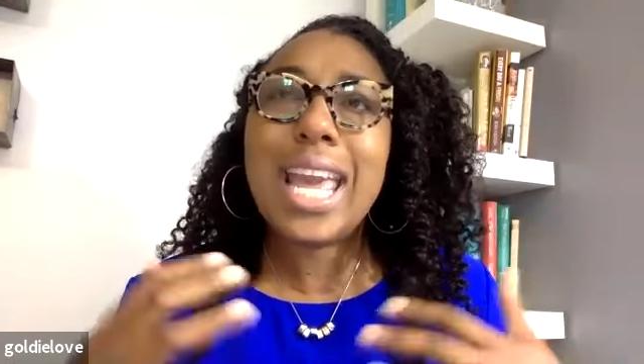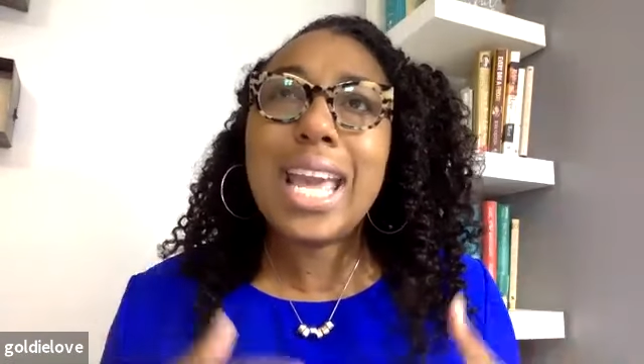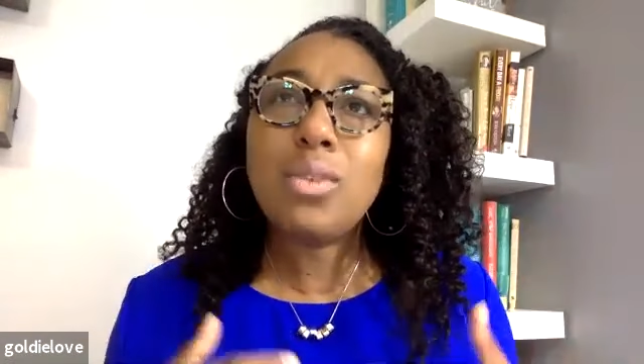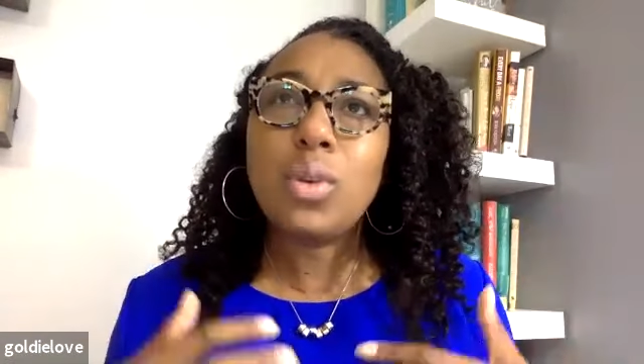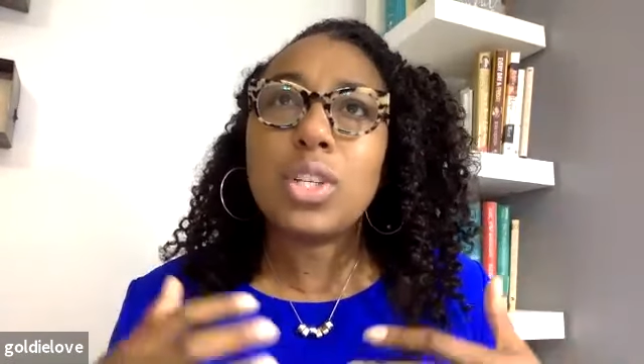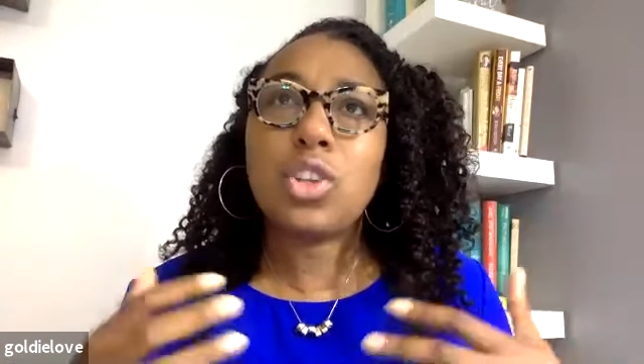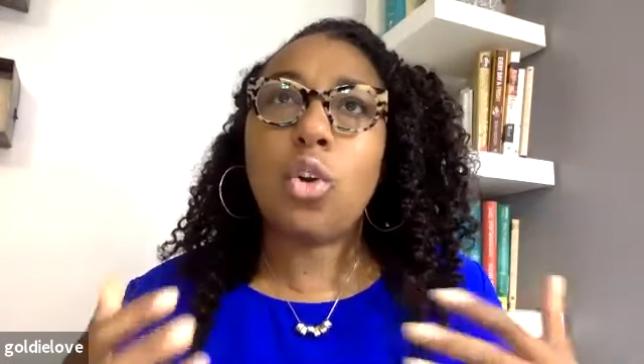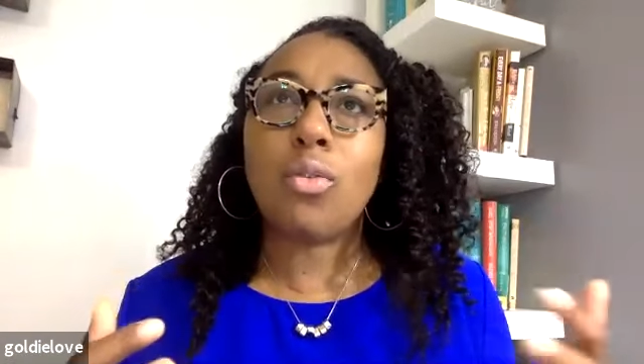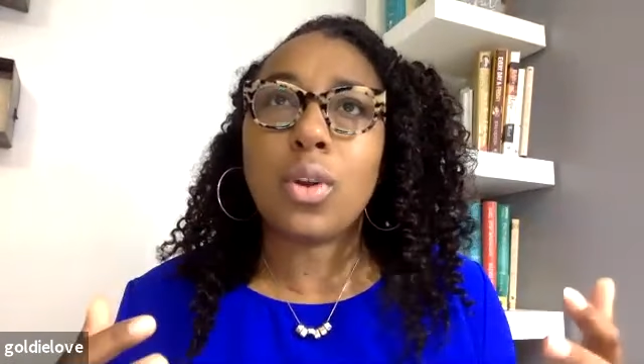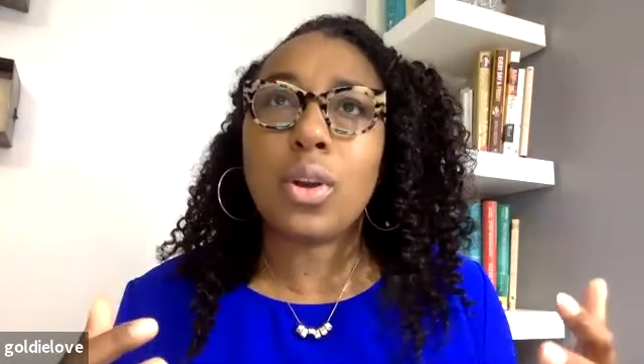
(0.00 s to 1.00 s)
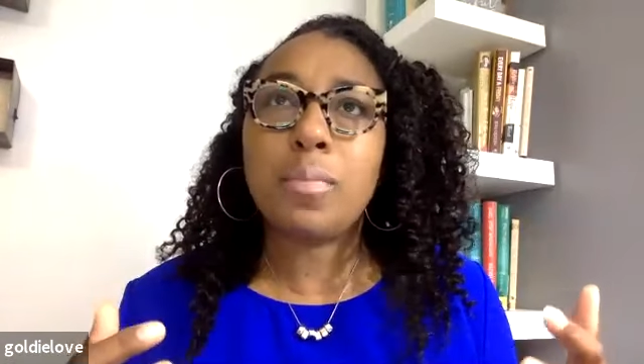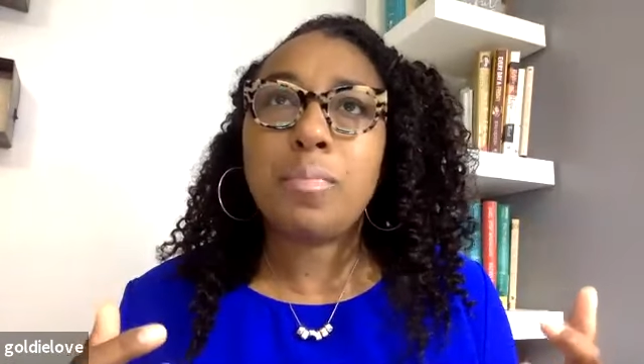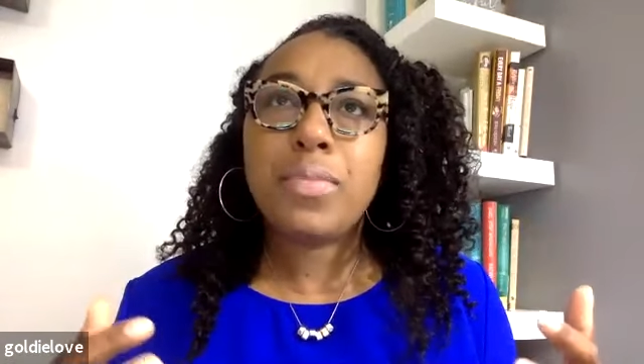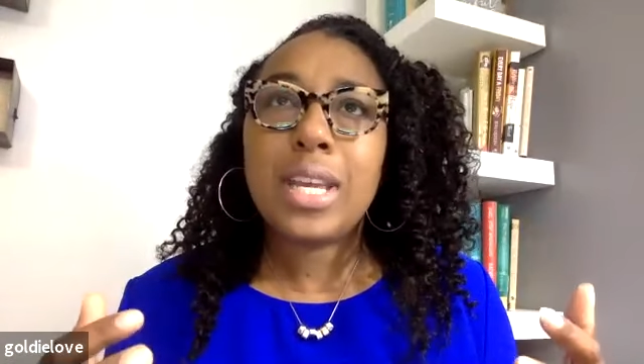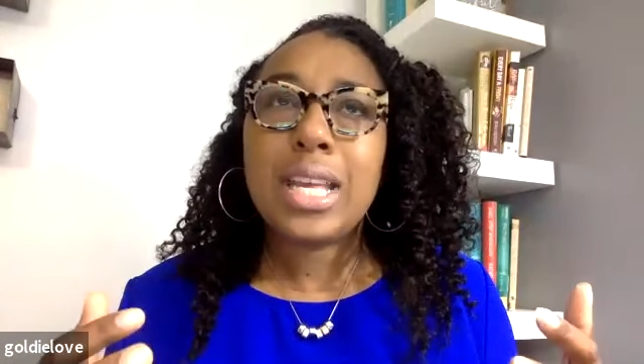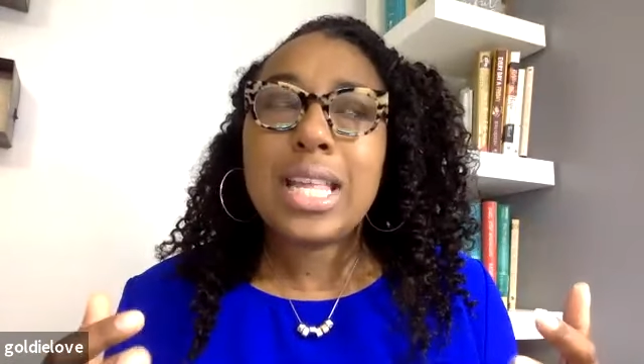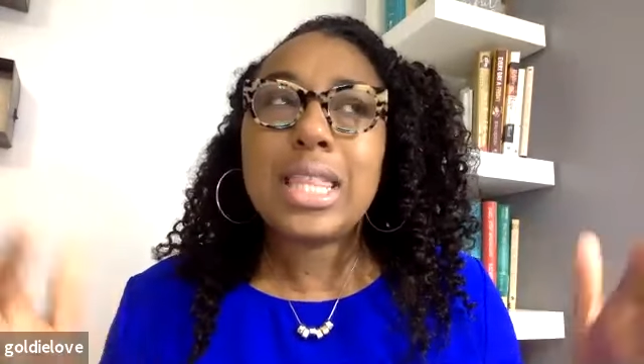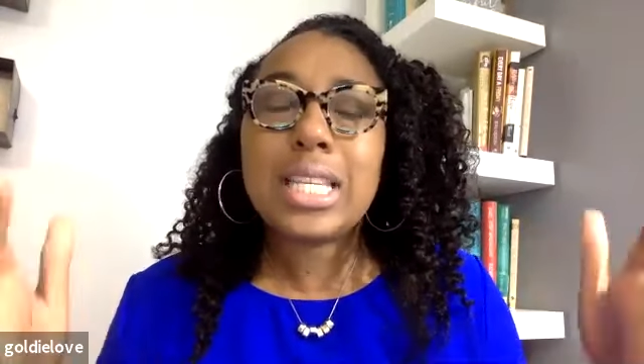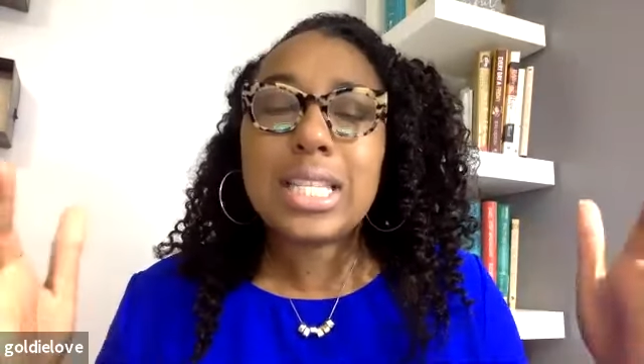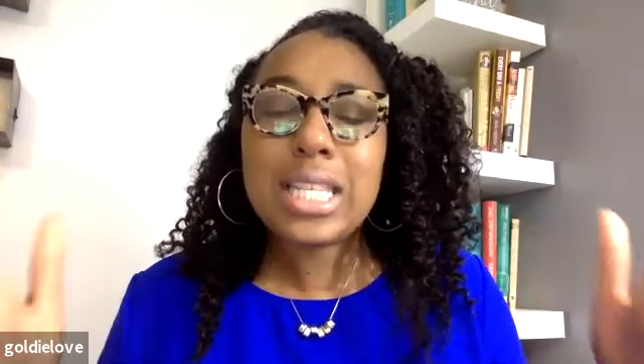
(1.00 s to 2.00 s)
it was over,
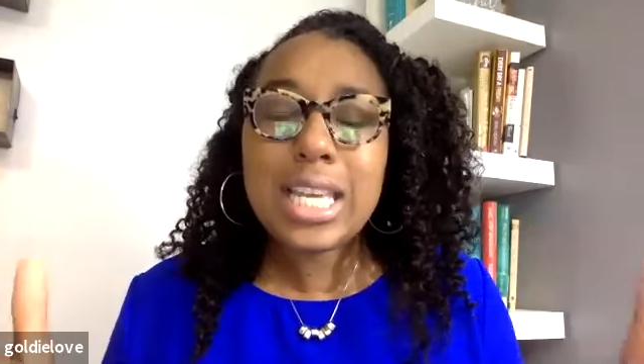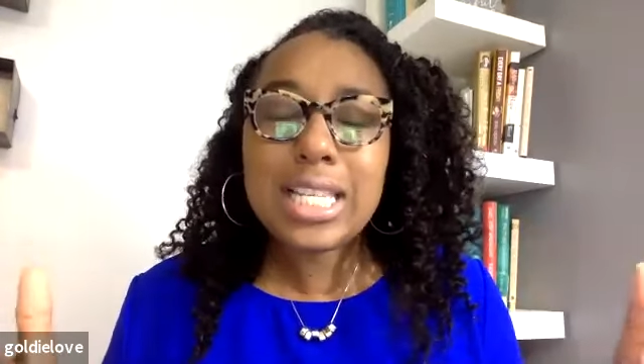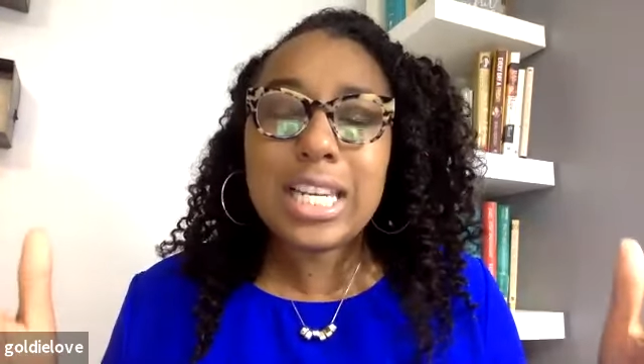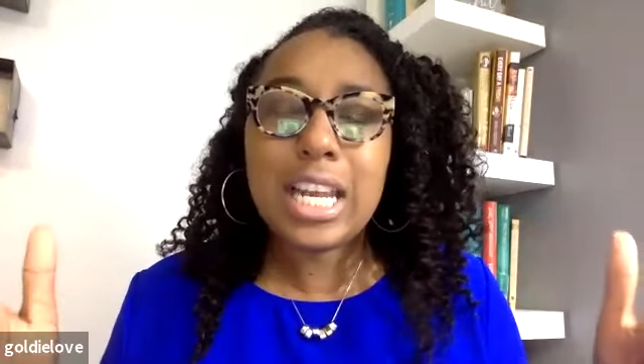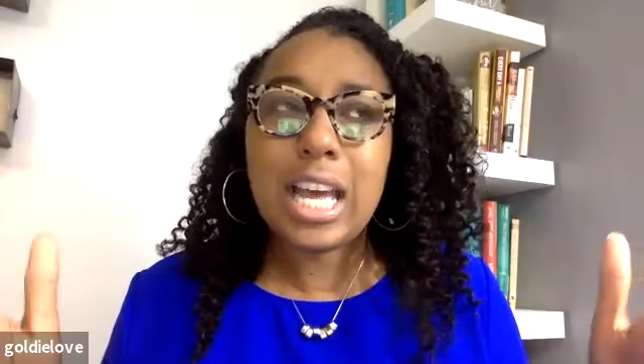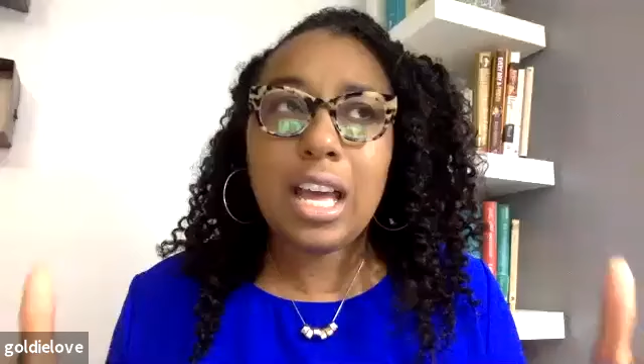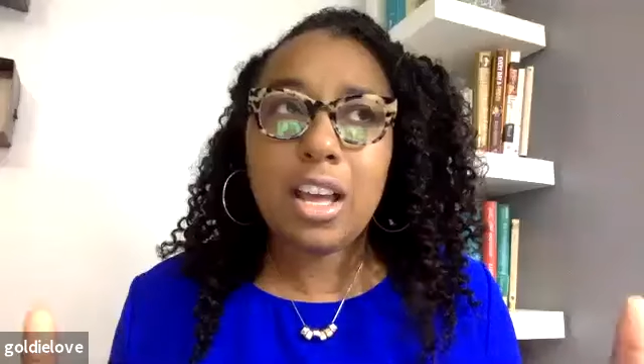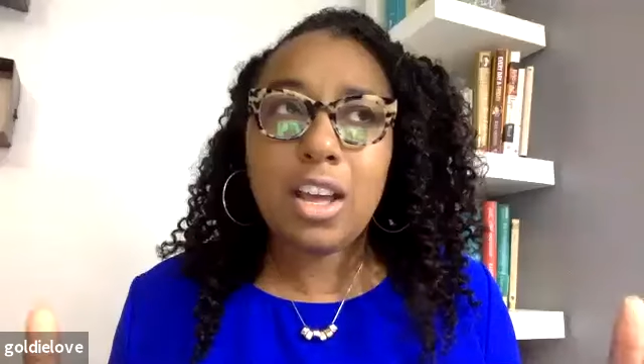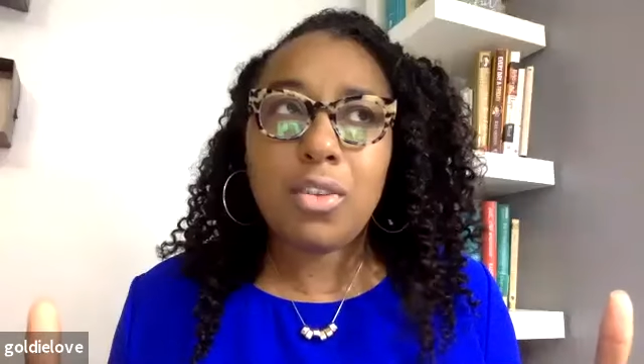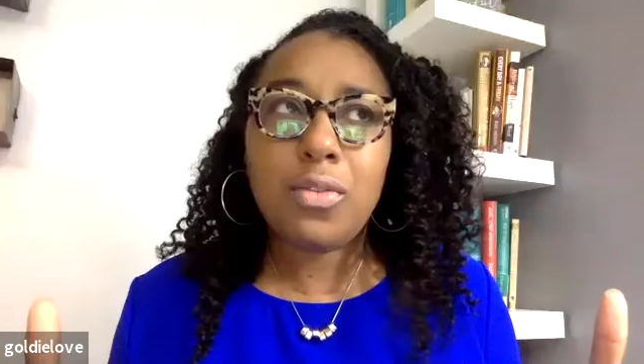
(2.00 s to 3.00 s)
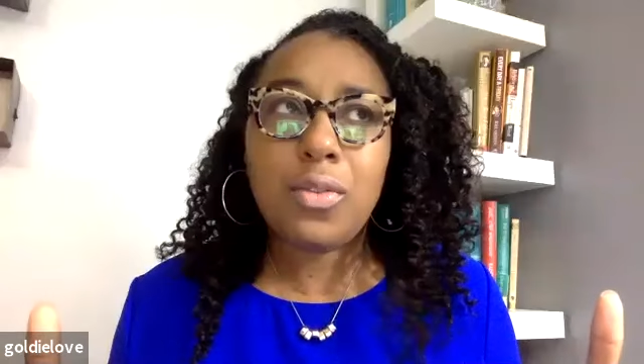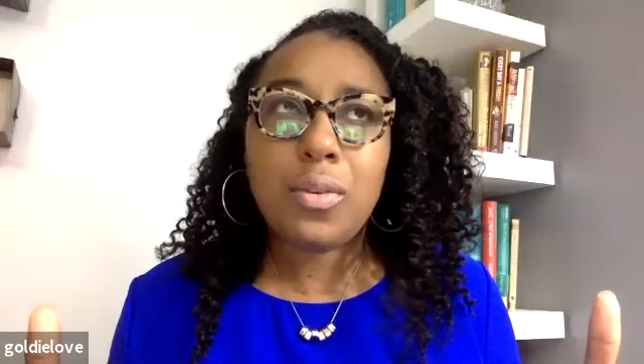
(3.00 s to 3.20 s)
the season of,